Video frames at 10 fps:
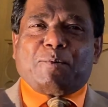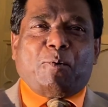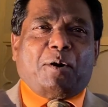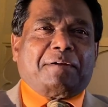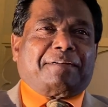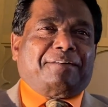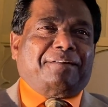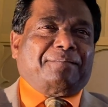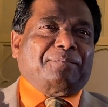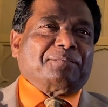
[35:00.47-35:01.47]
want.
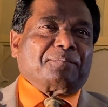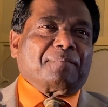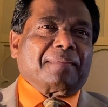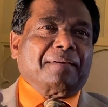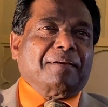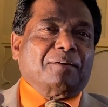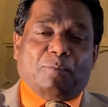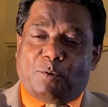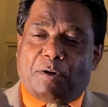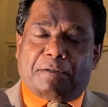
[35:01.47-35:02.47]

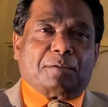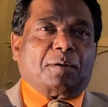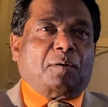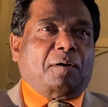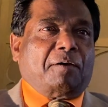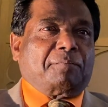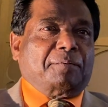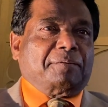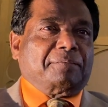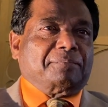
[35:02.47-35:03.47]
oh, I took all of them.